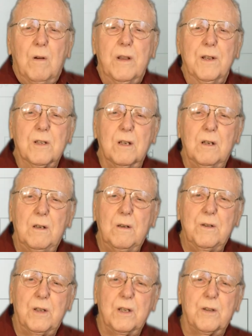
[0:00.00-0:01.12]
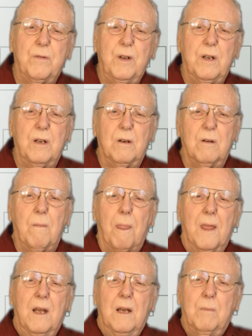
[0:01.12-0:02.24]
Well, this concludes this video,
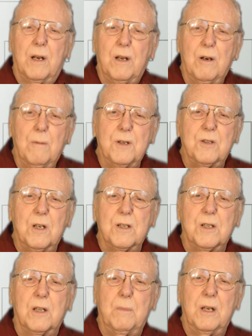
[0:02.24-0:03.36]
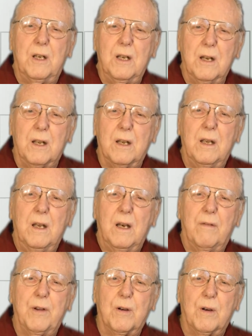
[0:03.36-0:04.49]
but I hope it's just the beginning
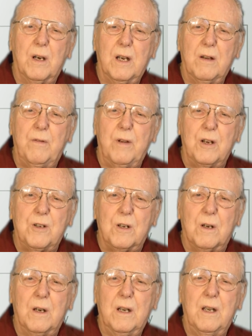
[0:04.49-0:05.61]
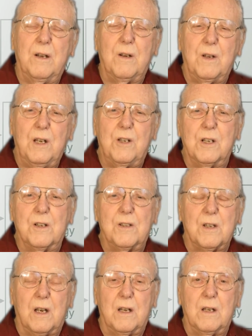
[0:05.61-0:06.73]
of your adventure into teaching
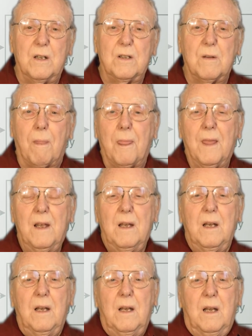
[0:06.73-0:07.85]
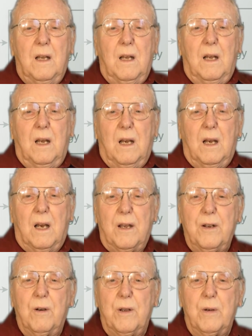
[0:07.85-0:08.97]
science. I
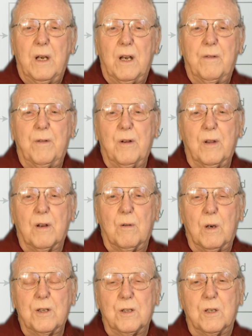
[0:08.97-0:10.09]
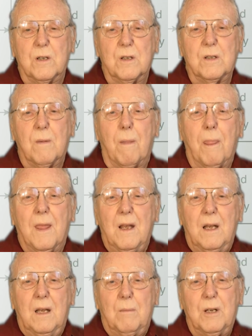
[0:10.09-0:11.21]
know you have further questions.
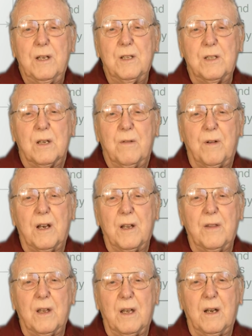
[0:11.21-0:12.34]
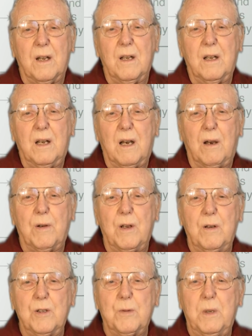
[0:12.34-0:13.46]
Please find the heading How to
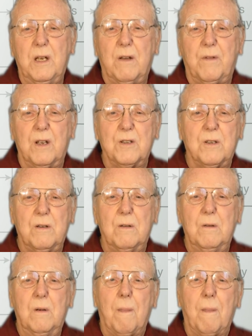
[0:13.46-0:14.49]
Use Bfsu